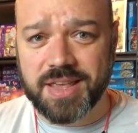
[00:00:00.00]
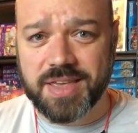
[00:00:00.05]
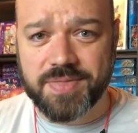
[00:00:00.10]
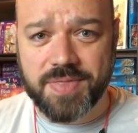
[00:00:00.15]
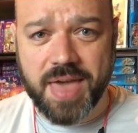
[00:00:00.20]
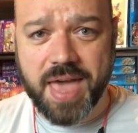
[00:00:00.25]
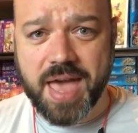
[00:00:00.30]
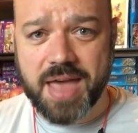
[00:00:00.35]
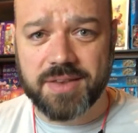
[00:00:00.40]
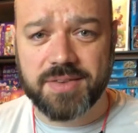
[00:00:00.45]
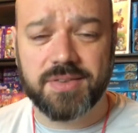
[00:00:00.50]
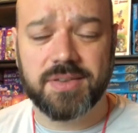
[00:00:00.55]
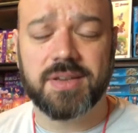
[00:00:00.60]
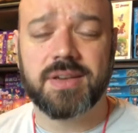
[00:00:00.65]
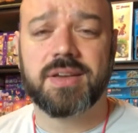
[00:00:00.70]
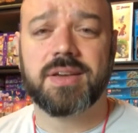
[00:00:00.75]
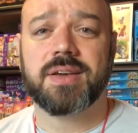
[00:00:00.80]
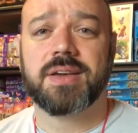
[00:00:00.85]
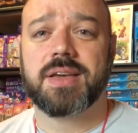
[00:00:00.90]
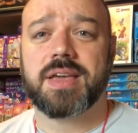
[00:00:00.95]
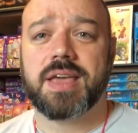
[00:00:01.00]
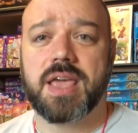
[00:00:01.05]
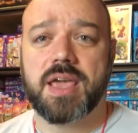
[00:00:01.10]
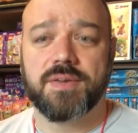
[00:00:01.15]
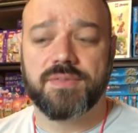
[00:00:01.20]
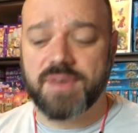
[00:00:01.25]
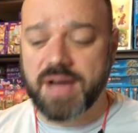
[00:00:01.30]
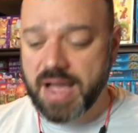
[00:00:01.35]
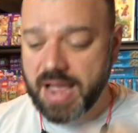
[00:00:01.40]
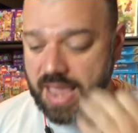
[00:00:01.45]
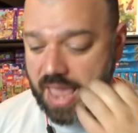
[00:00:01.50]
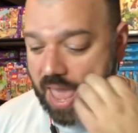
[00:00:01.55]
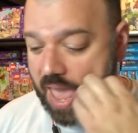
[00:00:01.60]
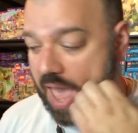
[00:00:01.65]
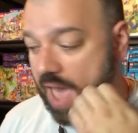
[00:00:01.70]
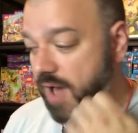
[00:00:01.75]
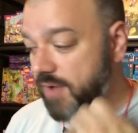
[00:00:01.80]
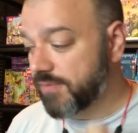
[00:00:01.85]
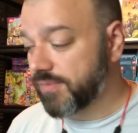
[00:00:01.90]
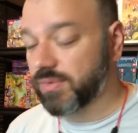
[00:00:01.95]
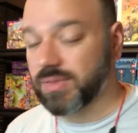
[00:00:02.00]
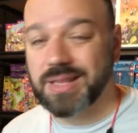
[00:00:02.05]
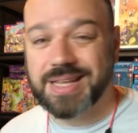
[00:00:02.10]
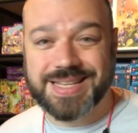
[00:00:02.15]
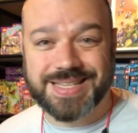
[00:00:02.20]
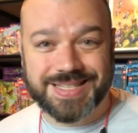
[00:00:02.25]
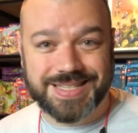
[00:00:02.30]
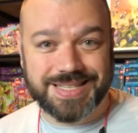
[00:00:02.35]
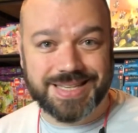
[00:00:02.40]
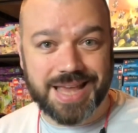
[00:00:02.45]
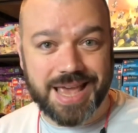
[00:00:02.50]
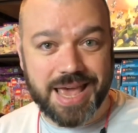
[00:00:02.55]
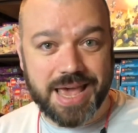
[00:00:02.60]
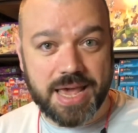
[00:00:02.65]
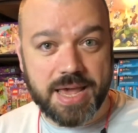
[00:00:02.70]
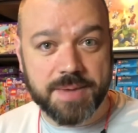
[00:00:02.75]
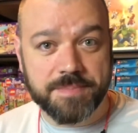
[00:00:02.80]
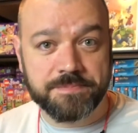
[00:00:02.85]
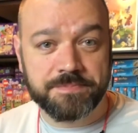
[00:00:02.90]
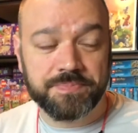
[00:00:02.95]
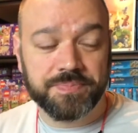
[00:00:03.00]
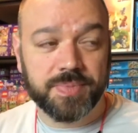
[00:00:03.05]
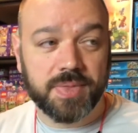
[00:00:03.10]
in that. If I have, let's say,